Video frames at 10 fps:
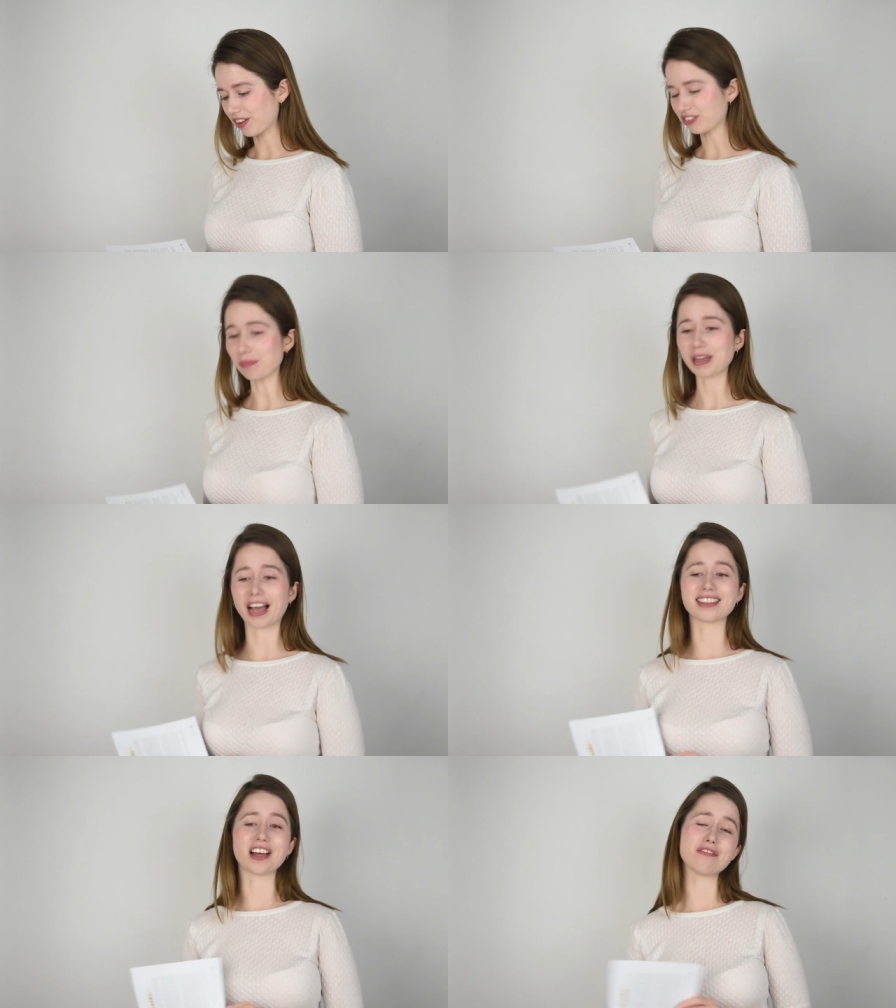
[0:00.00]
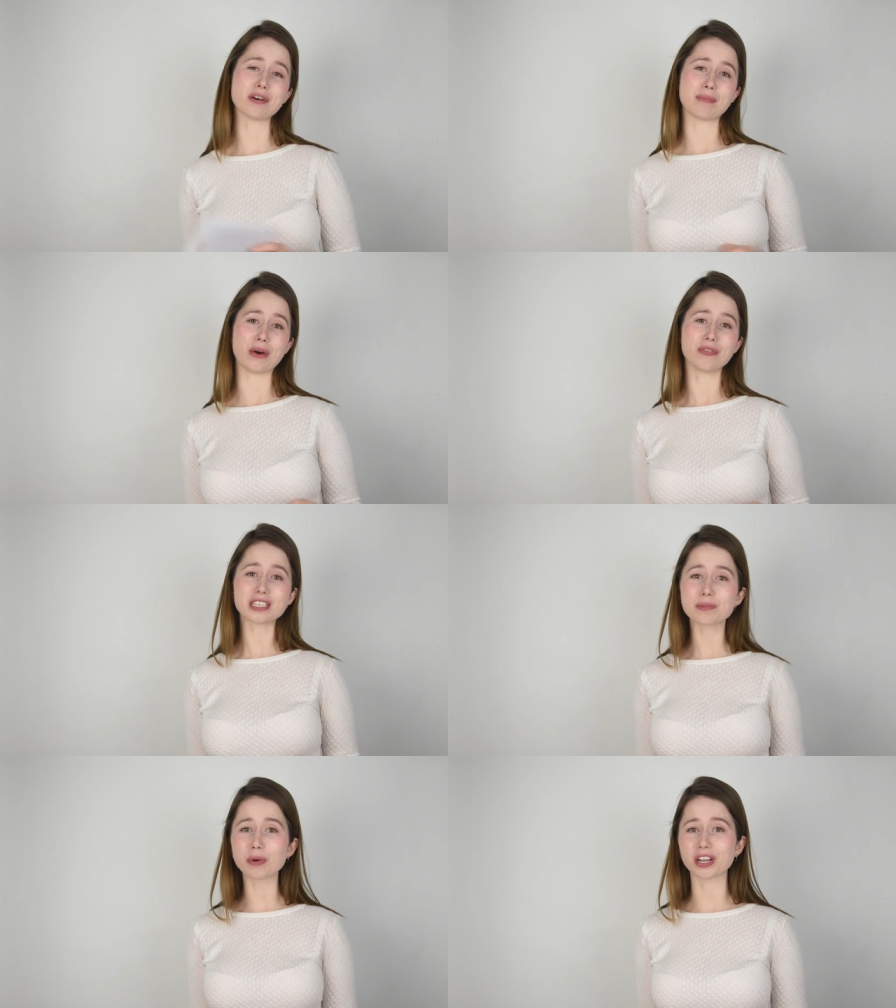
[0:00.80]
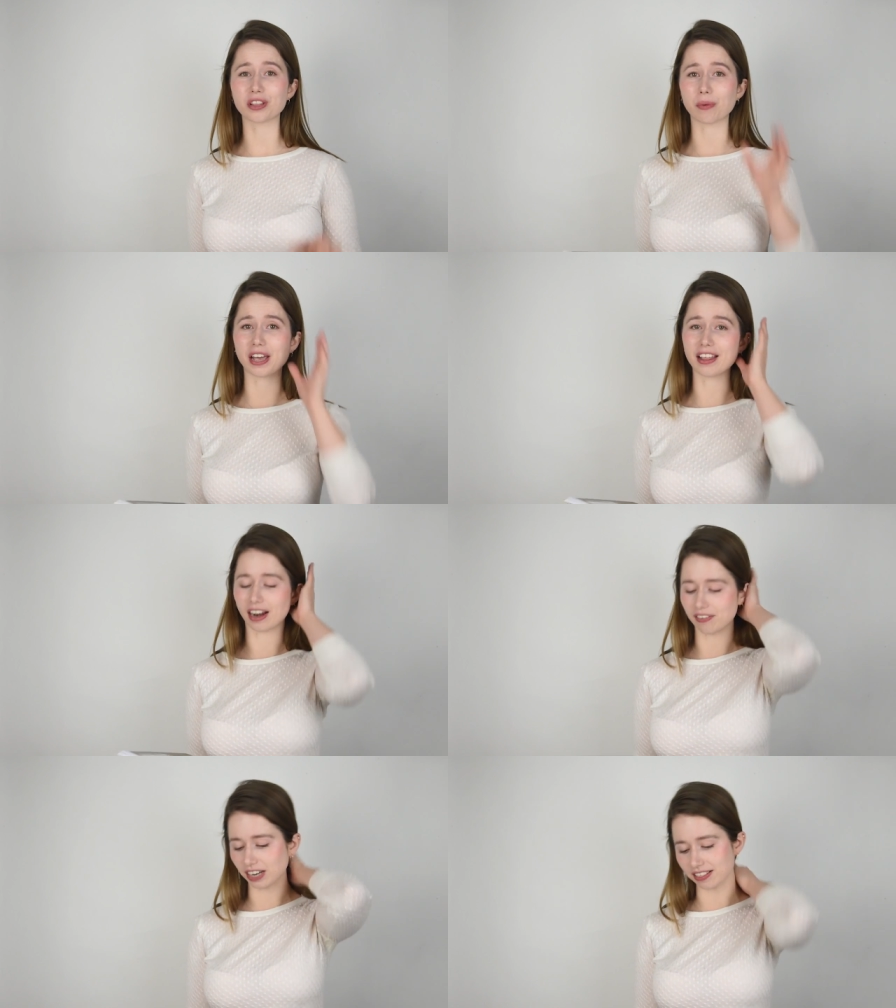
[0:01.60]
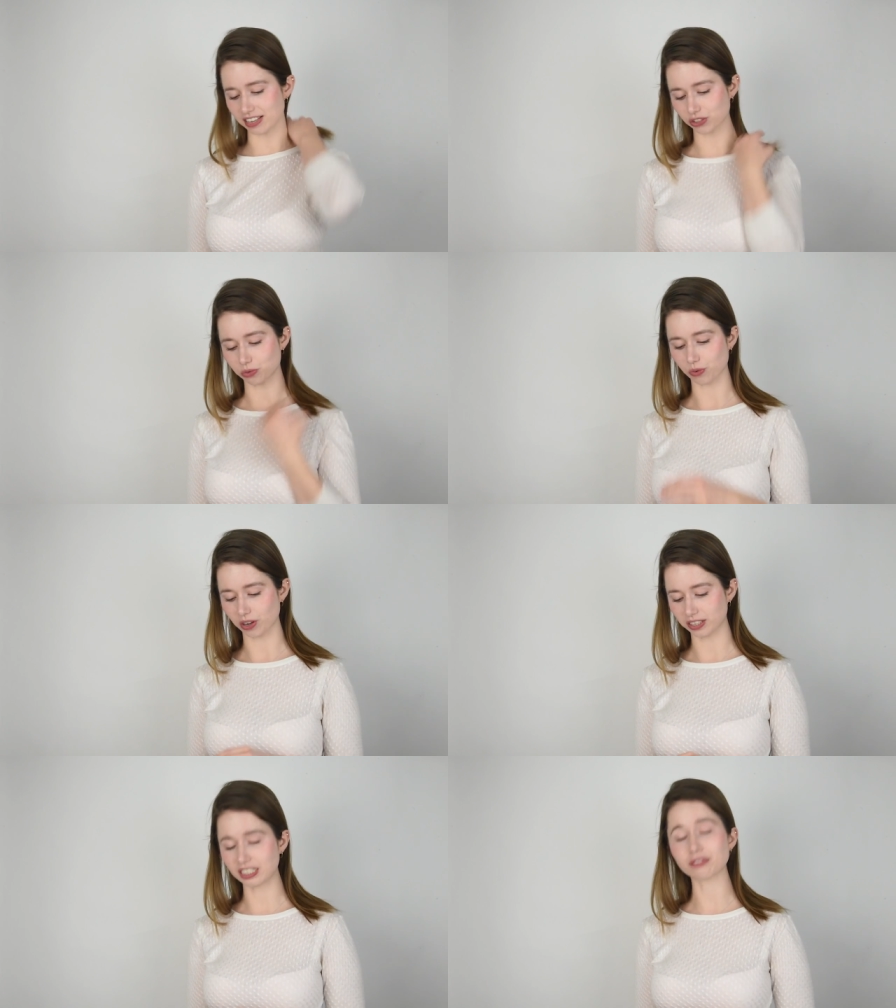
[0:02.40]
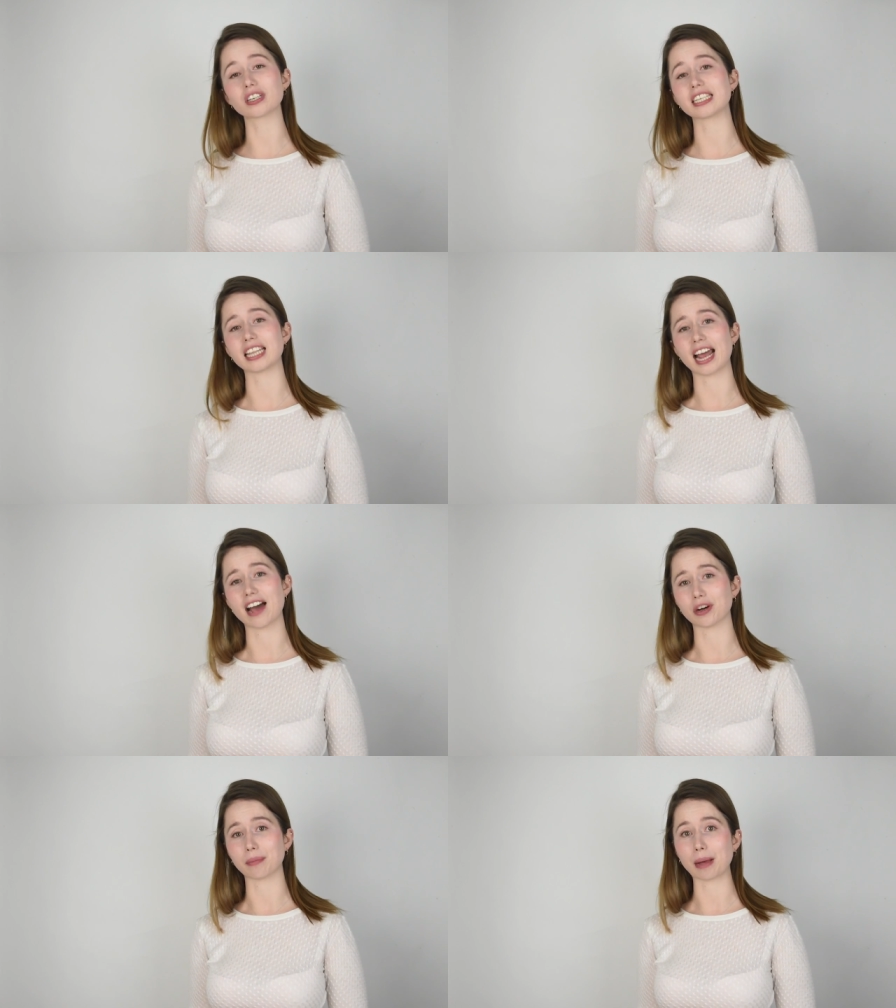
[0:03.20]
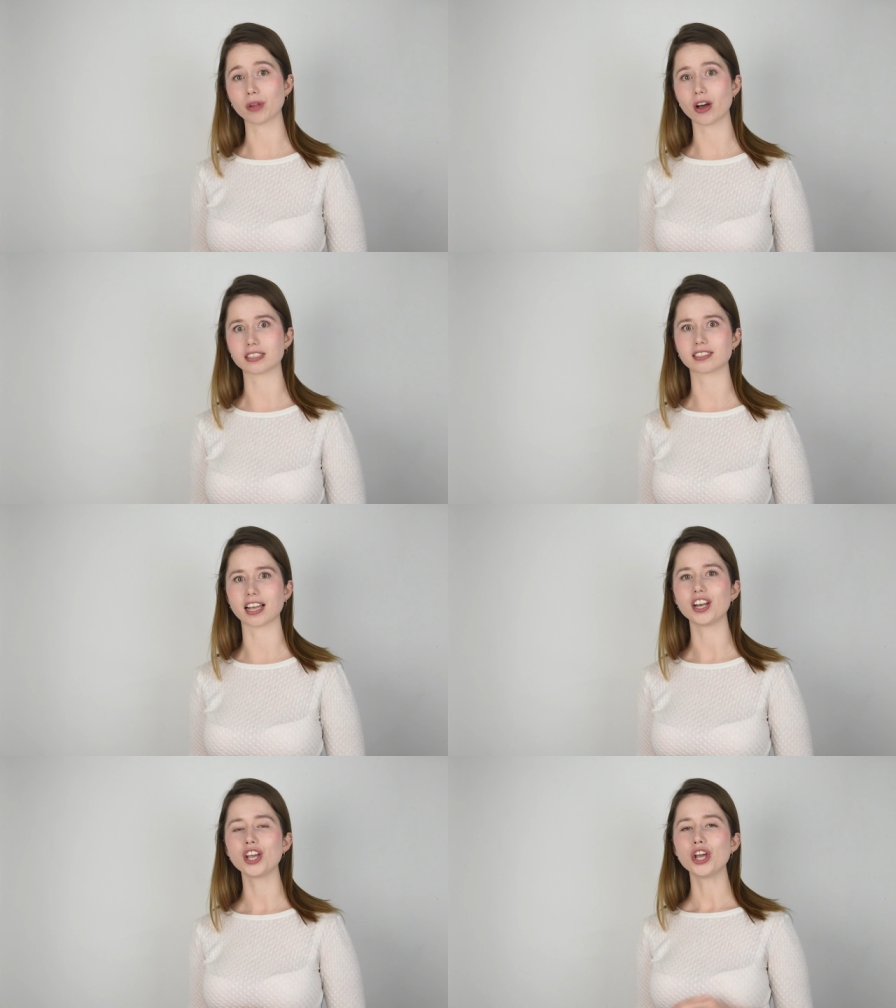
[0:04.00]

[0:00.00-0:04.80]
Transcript: something I love about this book and the way that I've done this differently than I have on my blog is that